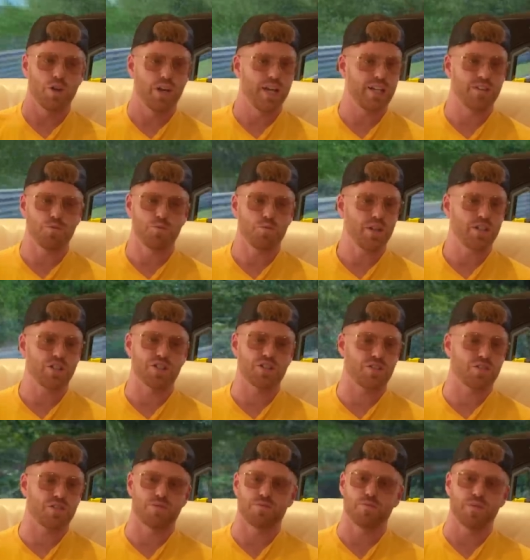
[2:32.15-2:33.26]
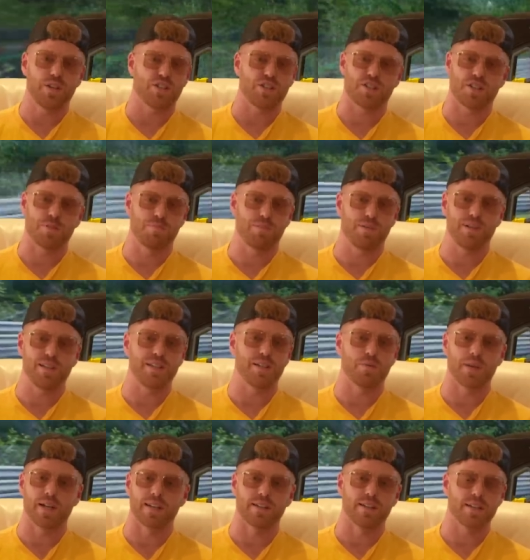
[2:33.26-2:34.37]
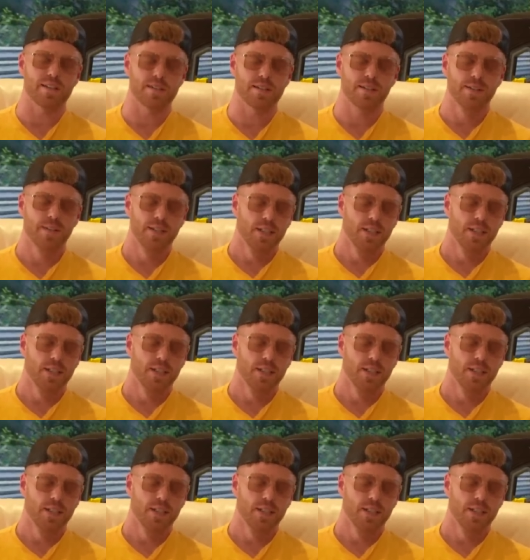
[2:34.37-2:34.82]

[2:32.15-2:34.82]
it, we just, we're just completely winging this.